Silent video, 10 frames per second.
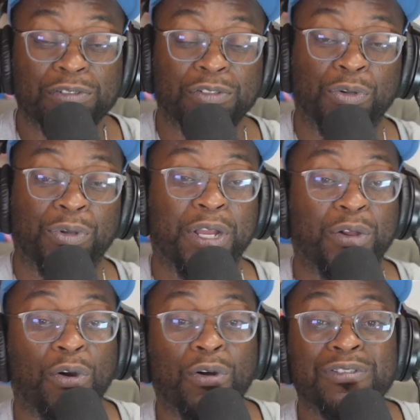you know, they can
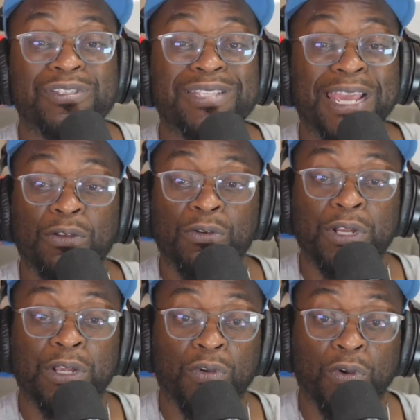all stand on
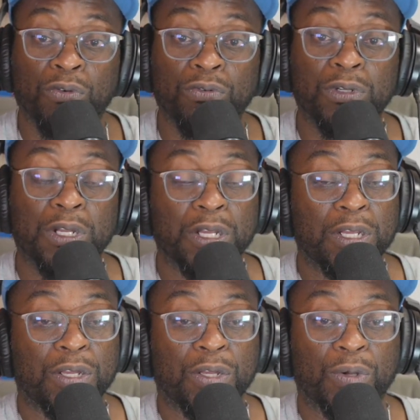their own.
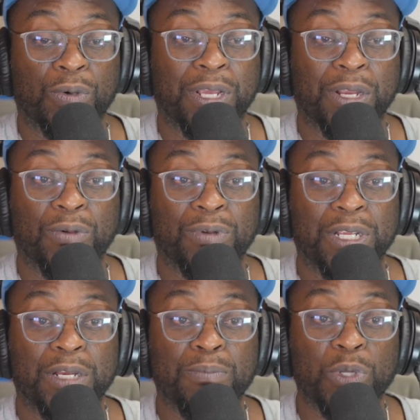You know, they don't
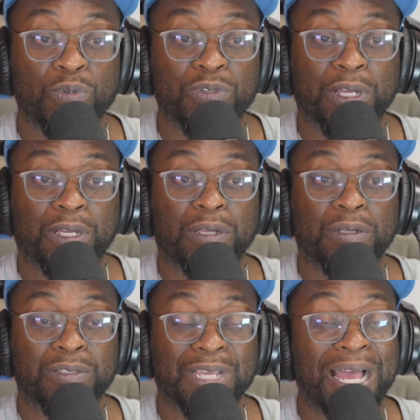need music
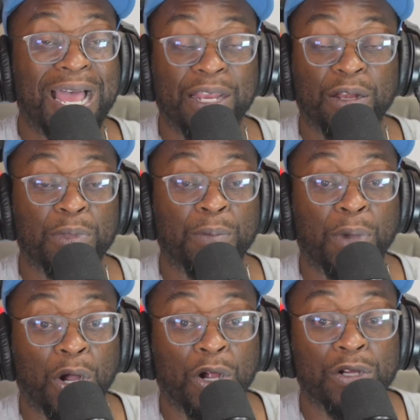to hide up the
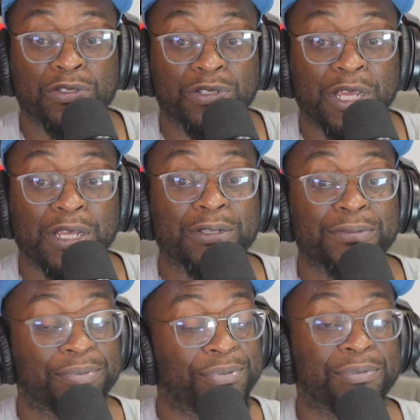bars.
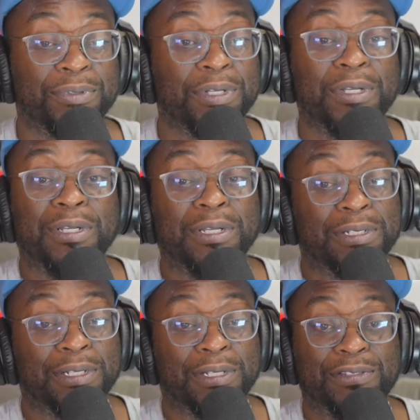
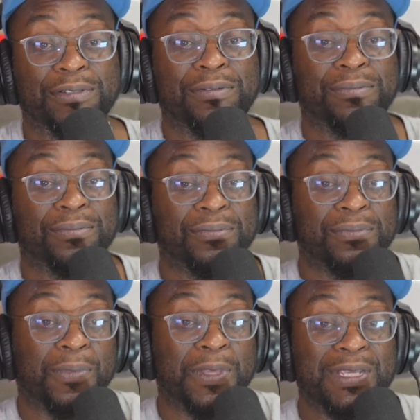Listen,
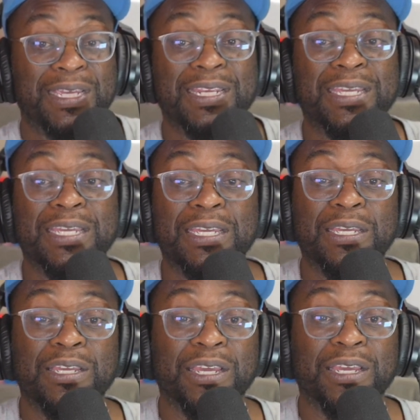
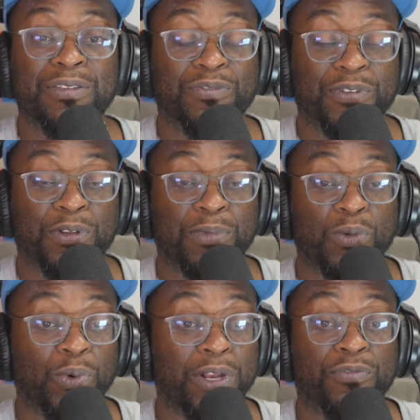TDE is finna be
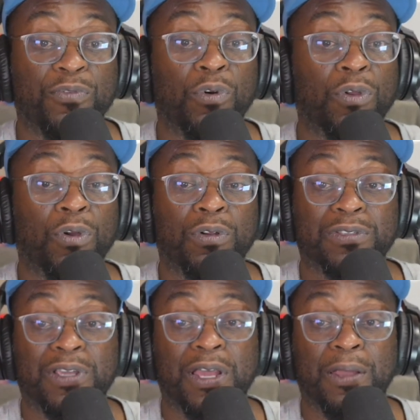winning for a long
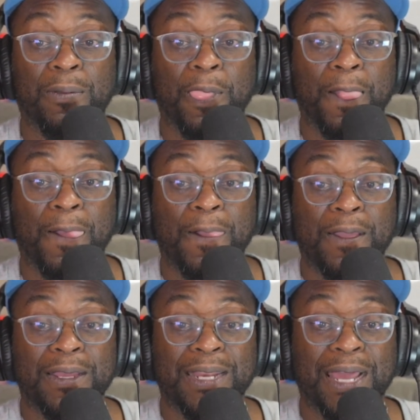time.
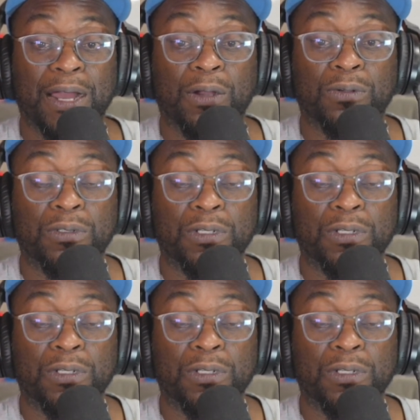Now,